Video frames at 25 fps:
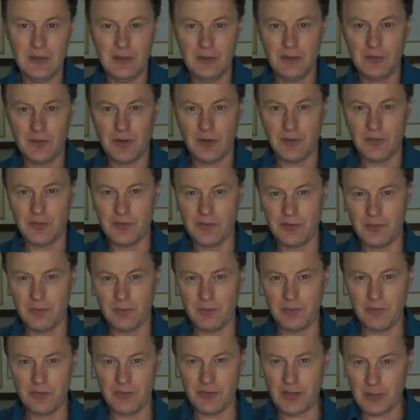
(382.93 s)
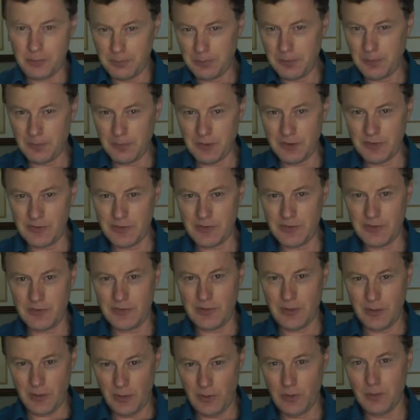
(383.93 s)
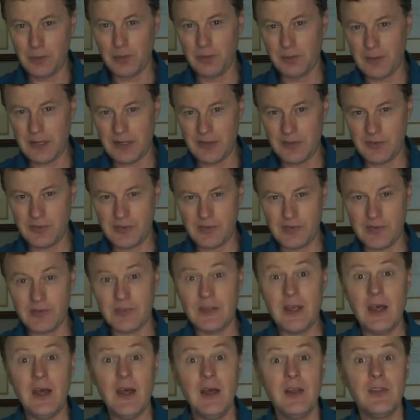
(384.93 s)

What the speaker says: you've got some supplements, herbal medicines